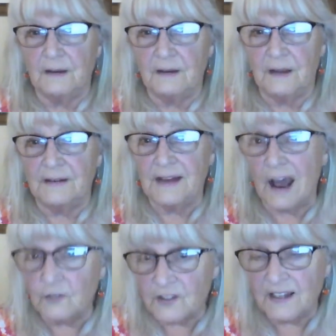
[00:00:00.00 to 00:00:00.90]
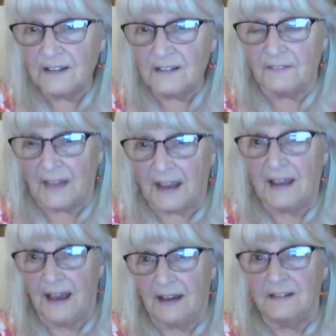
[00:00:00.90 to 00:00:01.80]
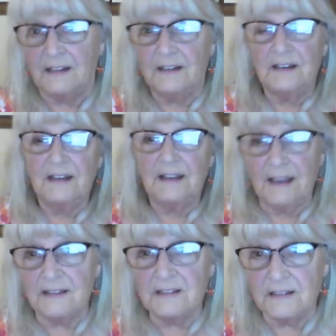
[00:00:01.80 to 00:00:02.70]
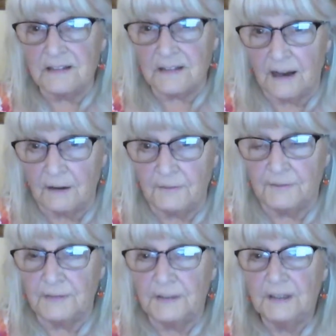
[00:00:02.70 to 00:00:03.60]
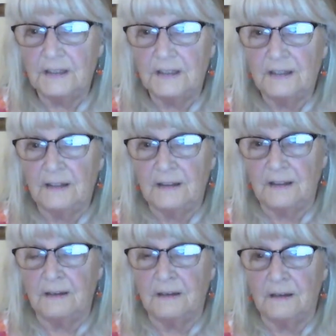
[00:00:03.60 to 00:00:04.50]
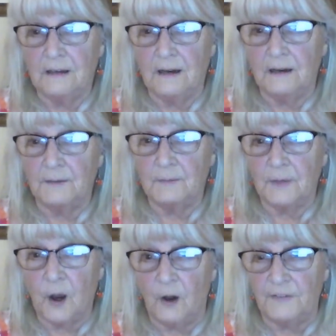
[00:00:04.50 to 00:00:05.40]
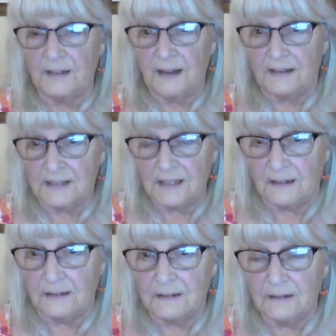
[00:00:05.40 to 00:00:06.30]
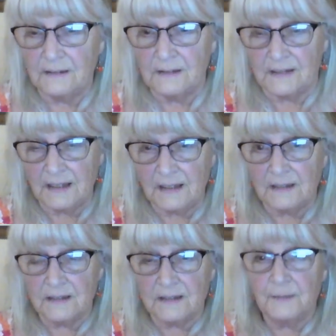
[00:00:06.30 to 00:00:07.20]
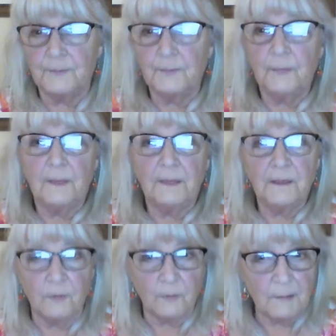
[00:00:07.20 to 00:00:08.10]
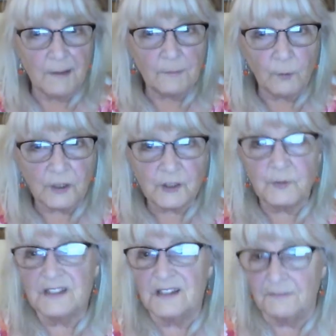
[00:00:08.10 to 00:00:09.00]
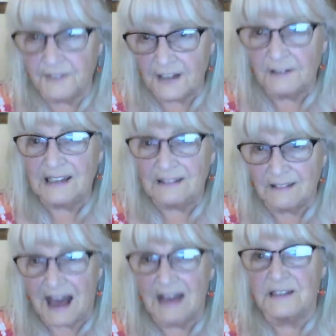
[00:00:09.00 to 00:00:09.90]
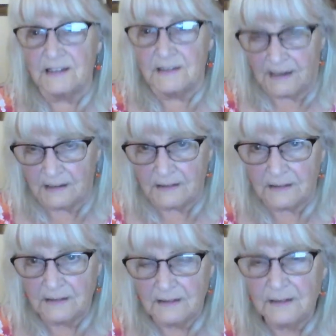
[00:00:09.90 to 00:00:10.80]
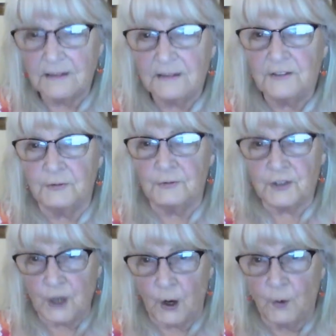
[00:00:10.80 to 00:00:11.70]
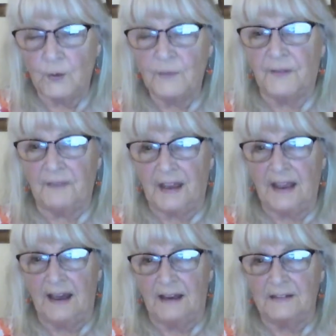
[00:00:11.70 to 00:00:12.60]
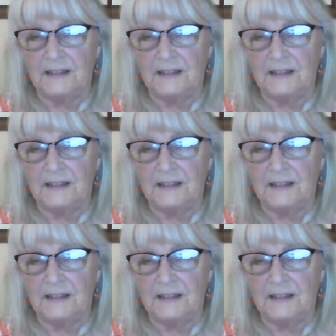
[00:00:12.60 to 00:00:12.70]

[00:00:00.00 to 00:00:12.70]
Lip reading: announcing that they had cases of the COVID-19 disease, do you remember which was the very last state to show that they had